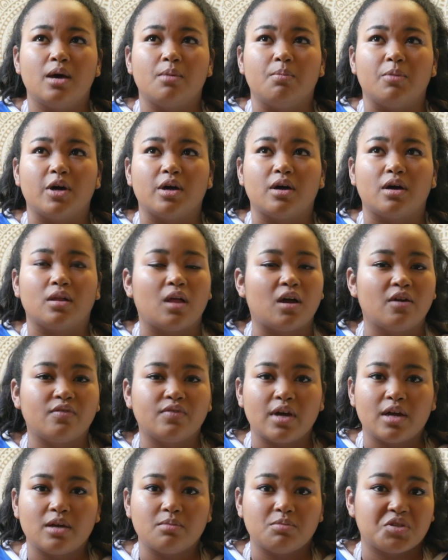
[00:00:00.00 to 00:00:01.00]
But a lot of
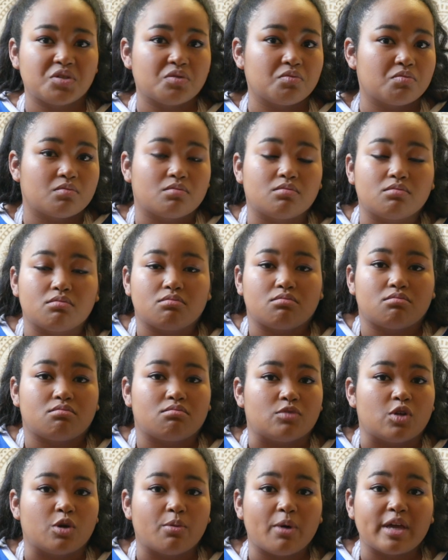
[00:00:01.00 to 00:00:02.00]
times,
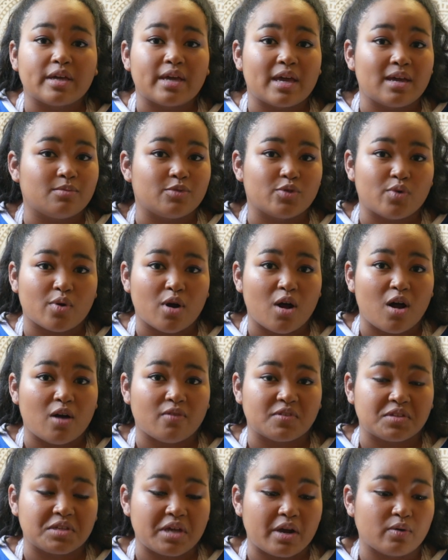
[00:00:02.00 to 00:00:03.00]
nobody came to our
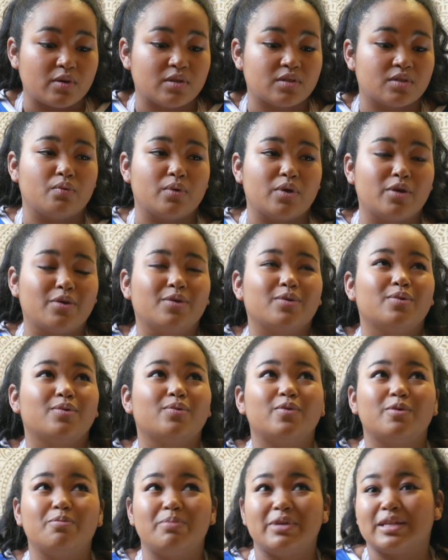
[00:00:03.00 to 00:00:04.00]
office hours. We
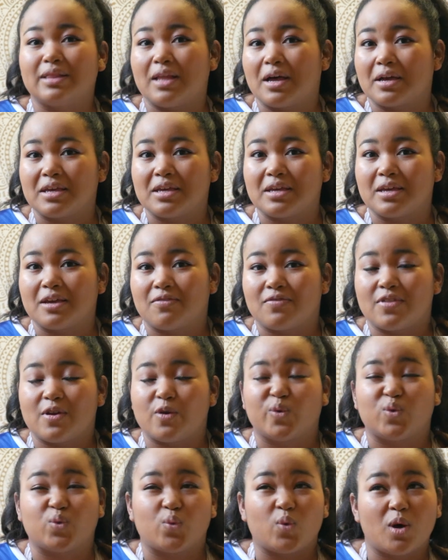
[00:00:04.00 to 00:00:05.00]
would be lucky if there
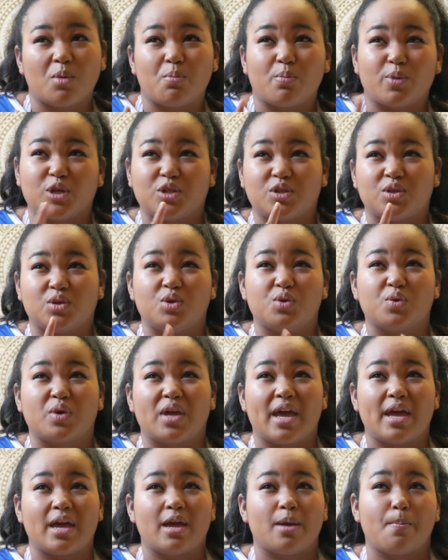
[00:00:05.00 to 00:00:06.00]
was one person who
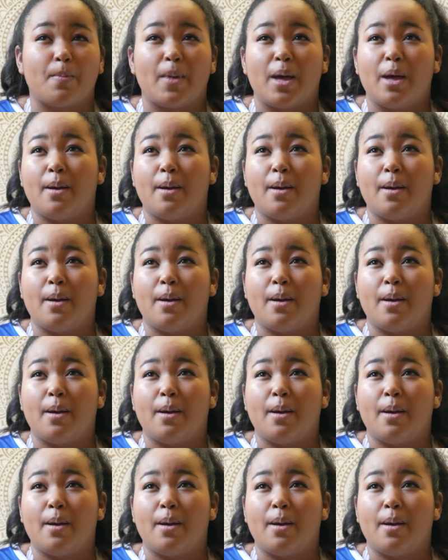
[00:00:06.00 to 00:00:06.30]
came